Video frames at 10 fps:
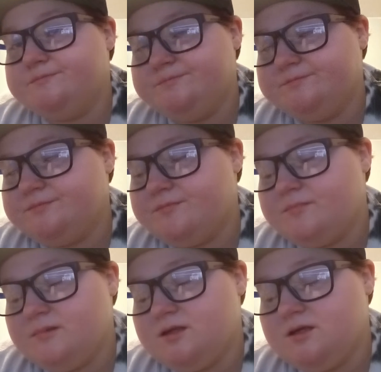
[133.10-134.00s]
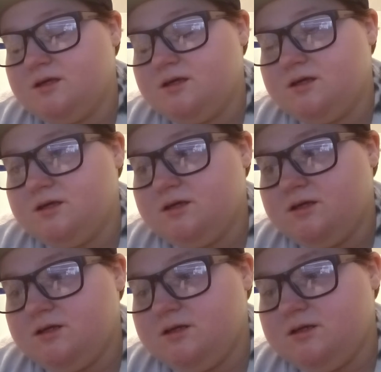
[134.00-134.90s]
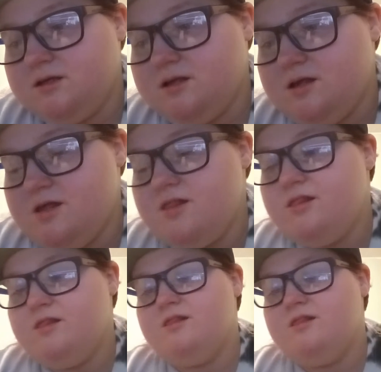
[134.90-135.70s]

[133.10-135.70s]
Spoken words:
(no one is talking)